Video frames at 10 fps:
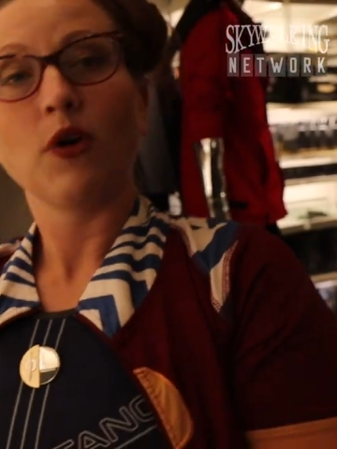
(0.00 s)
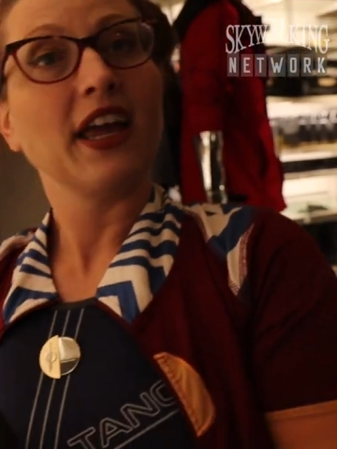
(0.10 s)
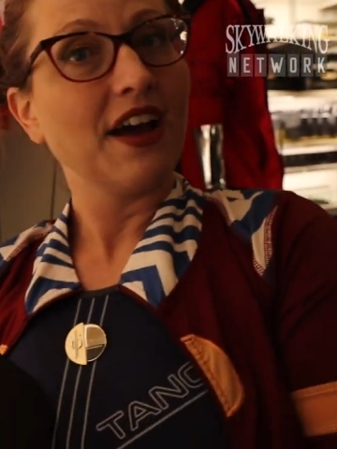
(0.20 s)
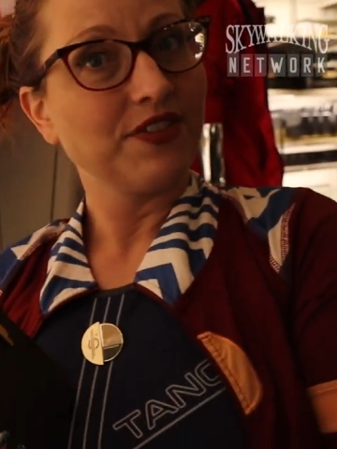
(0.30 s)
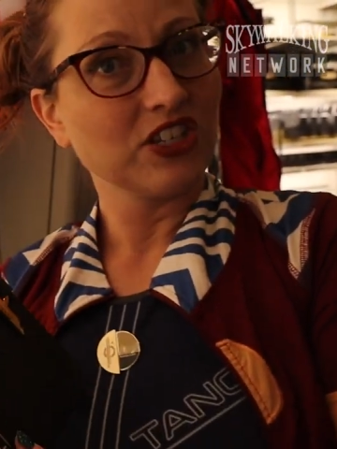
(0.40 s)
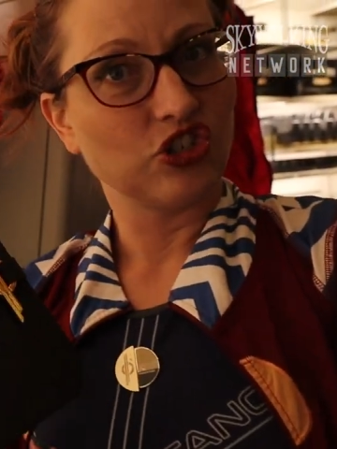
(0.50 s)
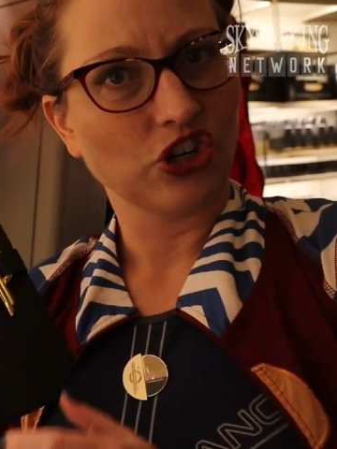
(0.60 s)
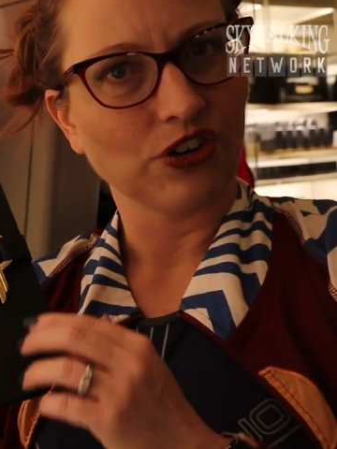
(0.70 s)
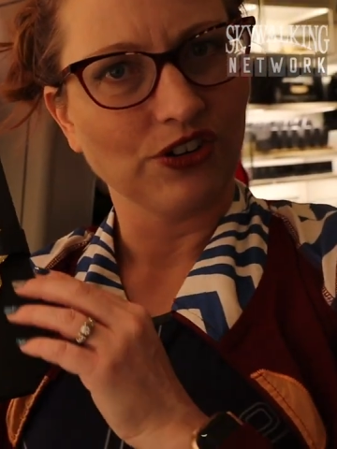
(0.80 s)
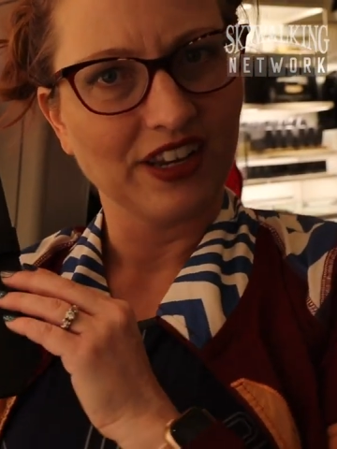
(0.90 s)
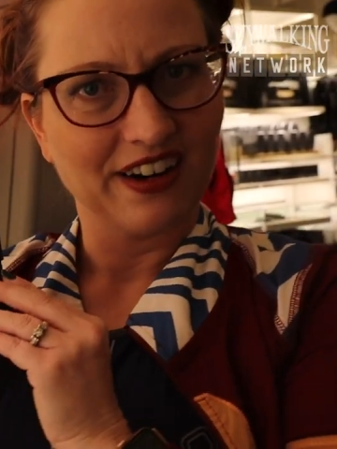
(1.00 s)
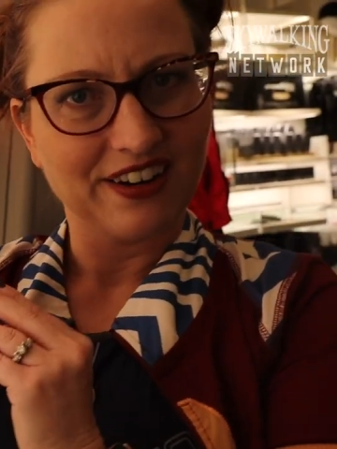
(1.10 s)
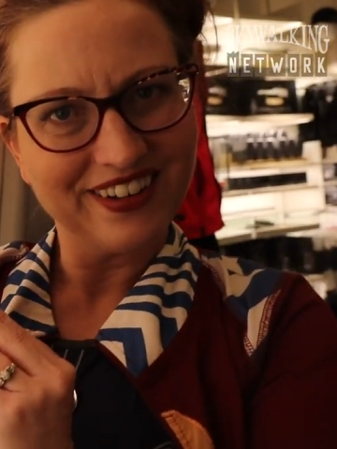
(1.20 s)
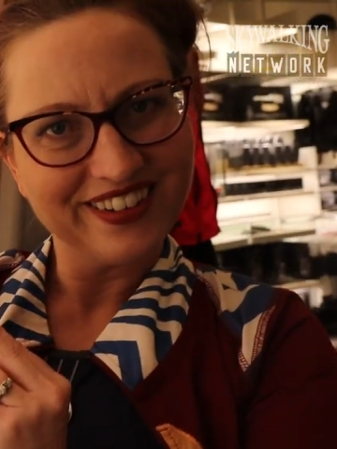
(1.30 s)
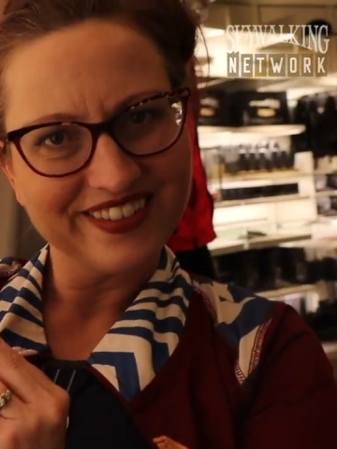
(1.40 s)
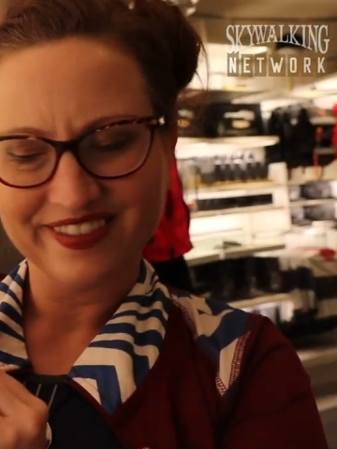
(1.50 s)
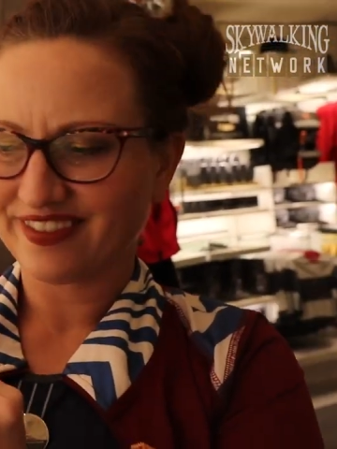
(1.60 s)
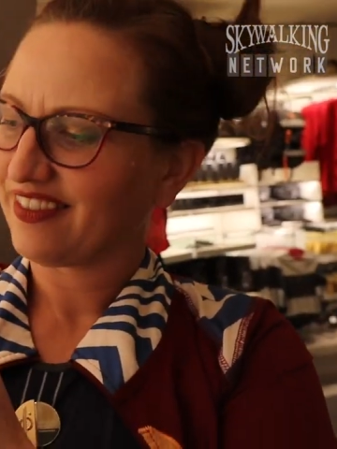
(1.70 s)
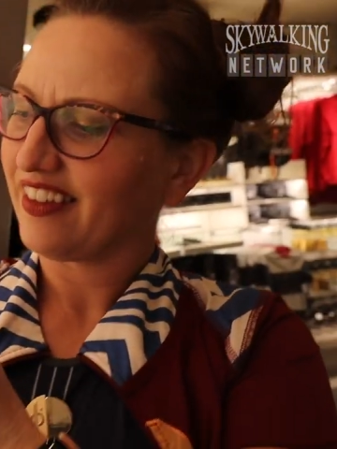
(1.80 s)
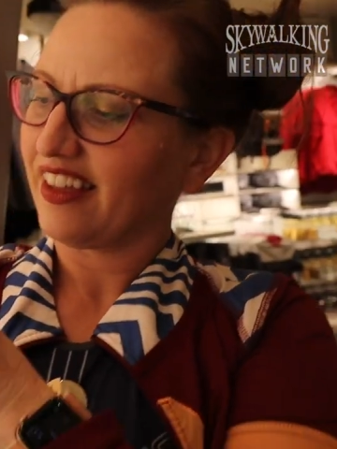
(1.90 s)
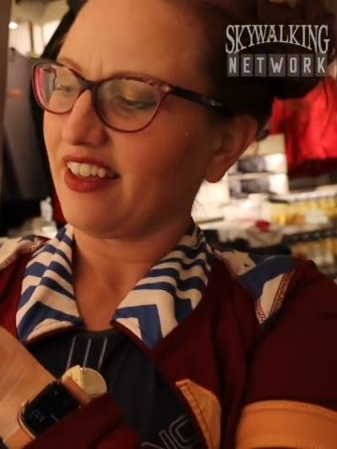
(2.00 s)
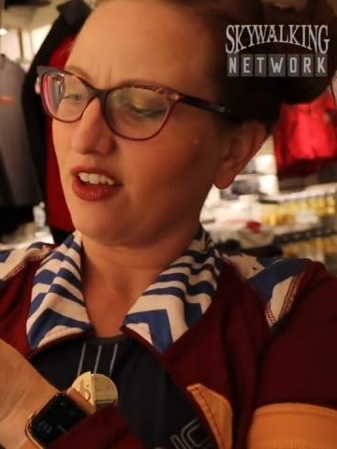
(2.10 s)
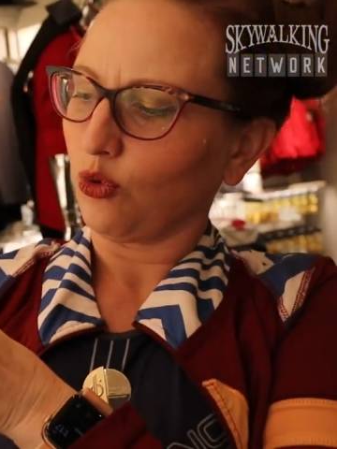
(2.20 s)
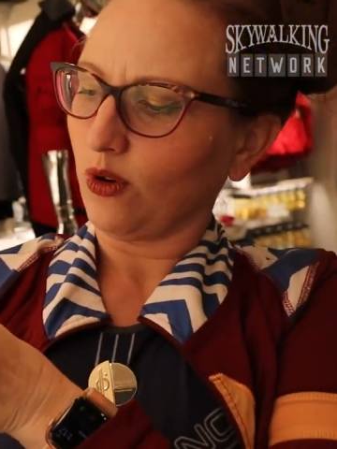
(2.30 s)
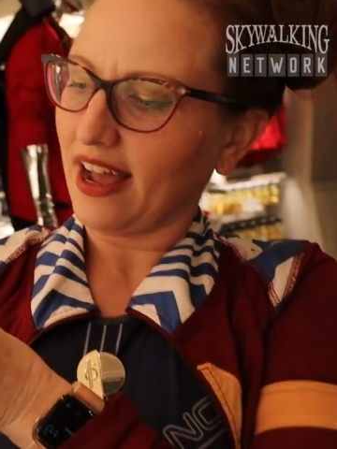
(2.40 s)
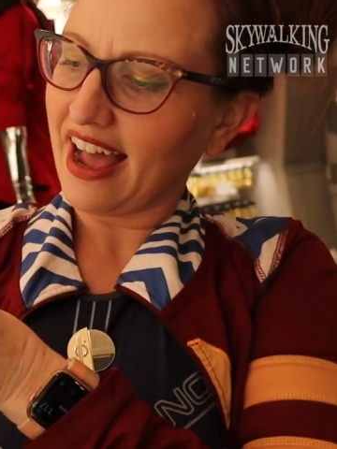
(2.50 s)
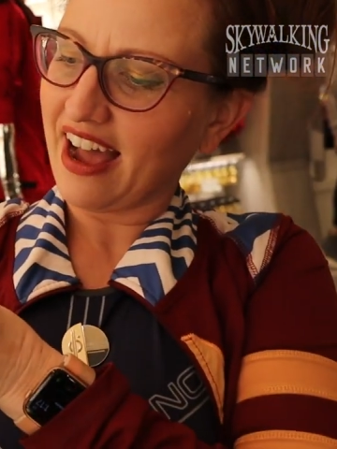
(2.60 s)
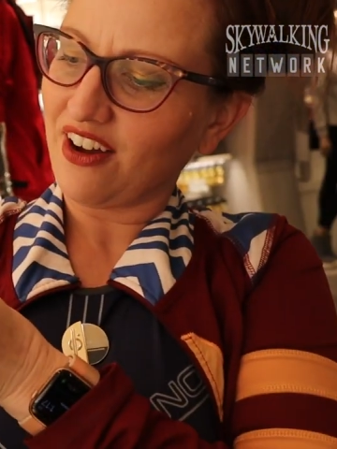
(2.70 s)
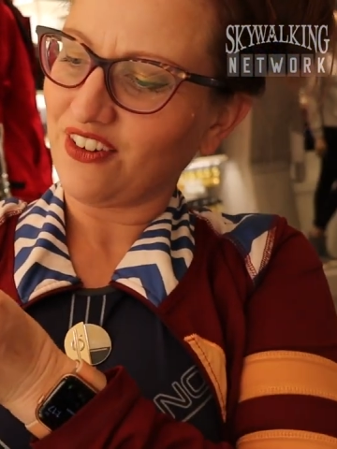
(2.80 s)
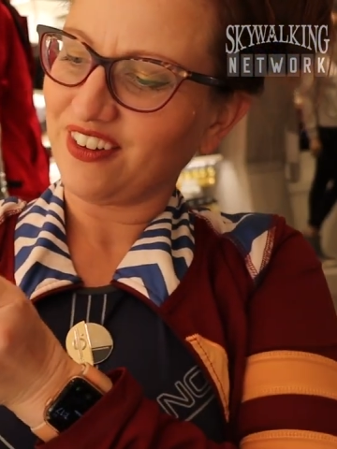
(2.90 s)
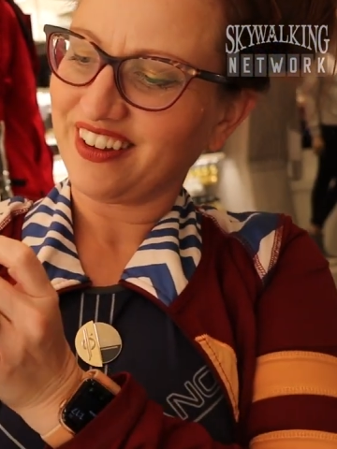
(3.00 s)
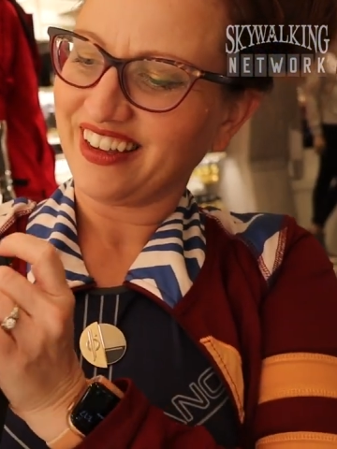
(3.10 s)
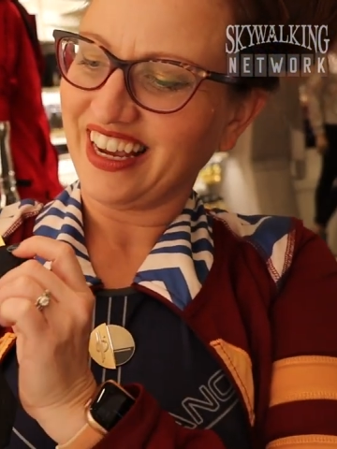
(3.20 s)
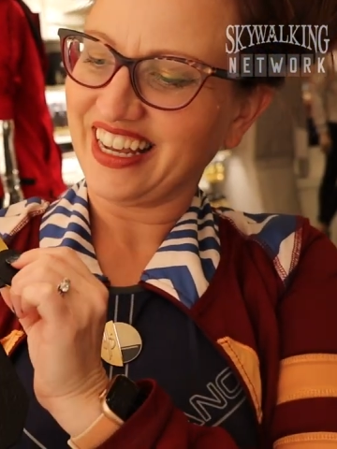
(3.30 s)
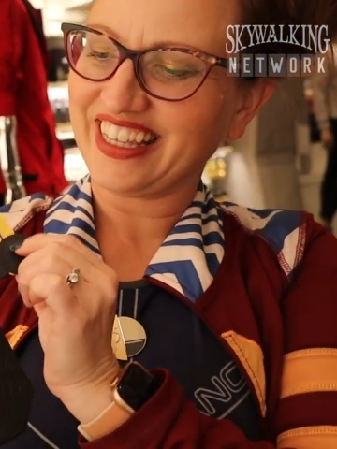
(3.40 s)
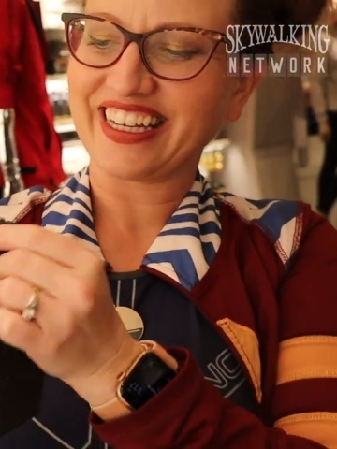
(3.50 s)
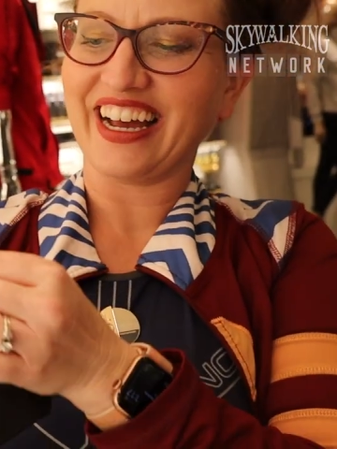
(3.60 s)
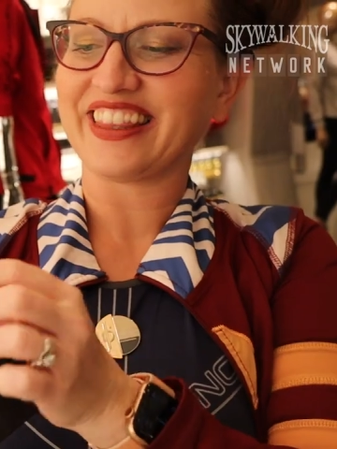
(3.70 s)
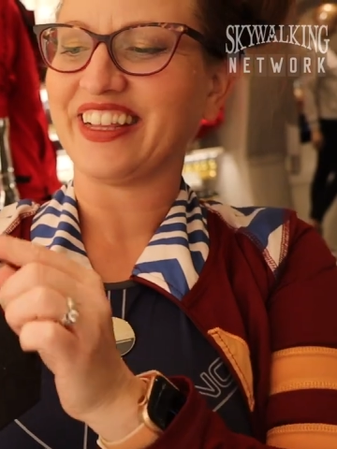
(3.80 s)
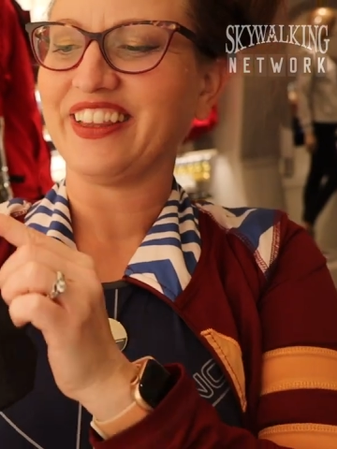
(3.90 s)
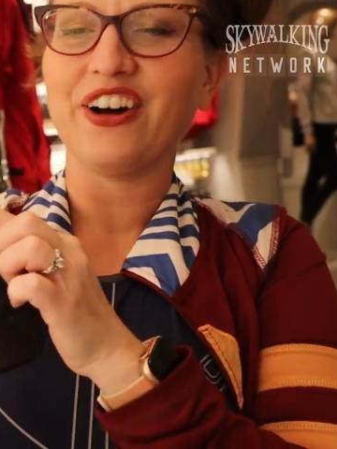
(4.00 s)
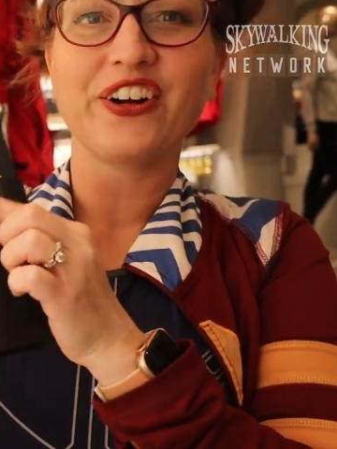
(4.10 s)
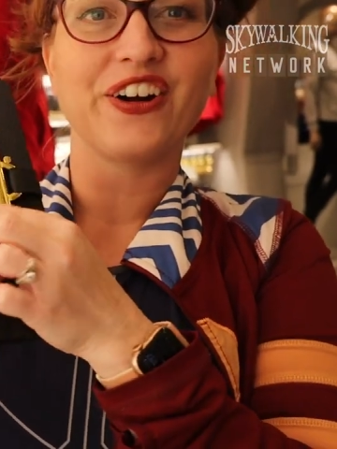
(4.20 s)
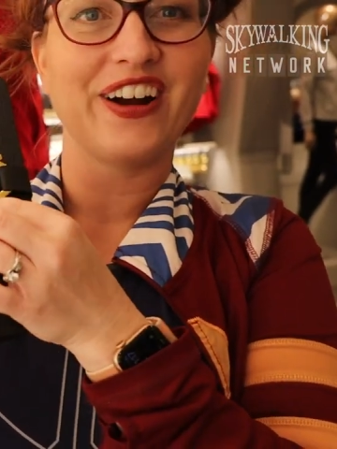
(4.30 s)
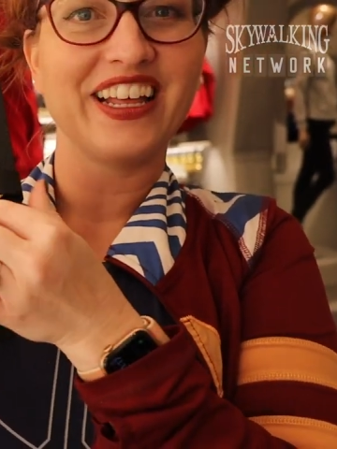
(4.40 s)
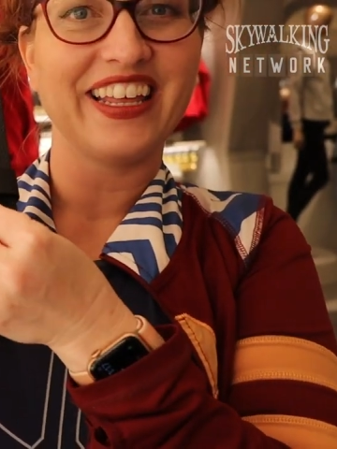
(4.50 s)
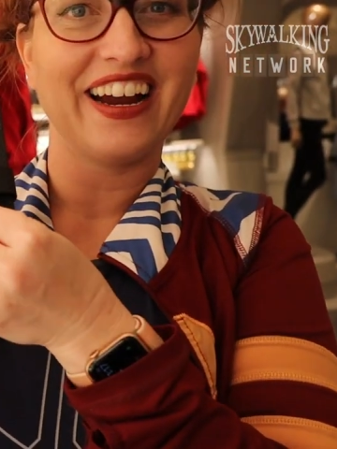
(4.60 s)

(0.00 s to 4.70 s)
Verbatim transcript: We have this journal here. Wow, it's got the logo right